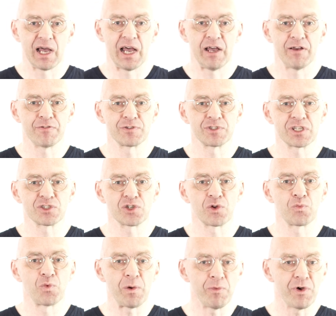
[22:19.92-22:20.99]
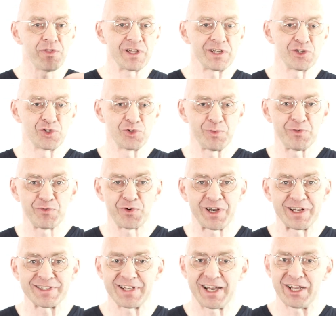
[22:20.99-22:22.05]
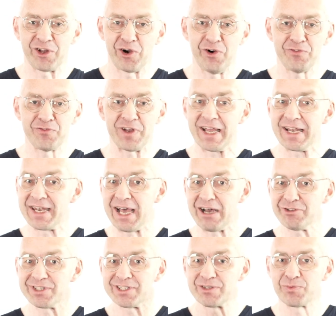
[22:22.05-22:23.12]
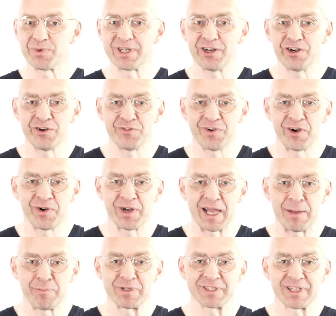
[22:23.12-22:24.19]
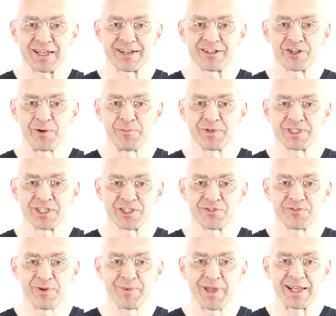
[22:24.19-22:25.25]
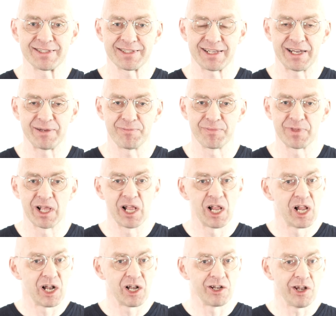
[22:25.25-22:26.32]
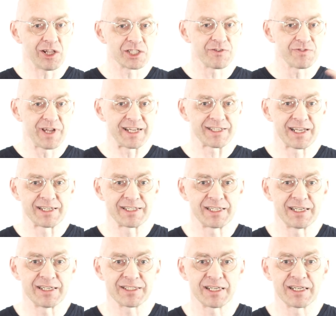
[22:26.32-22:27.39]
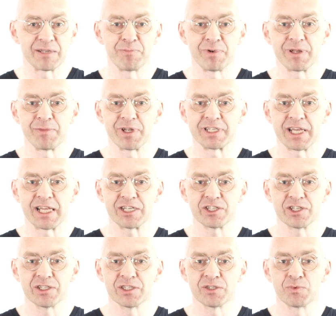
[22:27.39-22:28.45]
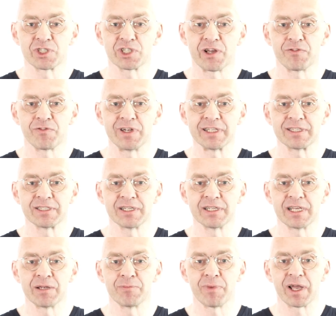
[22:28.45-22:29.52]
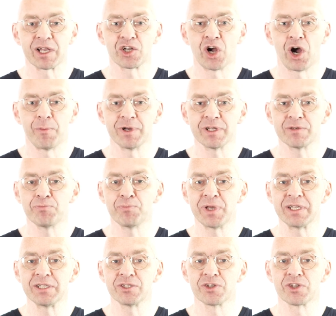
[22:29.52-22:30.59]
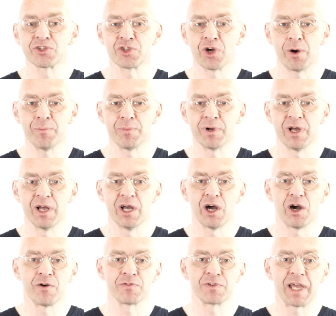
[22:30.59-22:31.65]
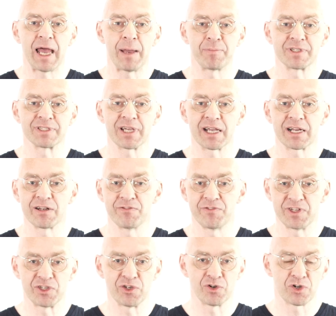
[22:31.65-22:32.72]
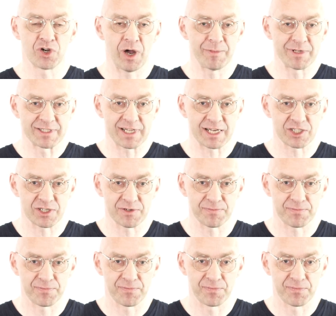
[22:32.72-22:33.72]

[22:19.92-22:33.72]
I've just got one more thing to do before I sign off, announce the winner of our epicycle competition from last time. Lots of nice ideas and implementations which I've listed in my comment pinned to the top of the epicycle video comment section.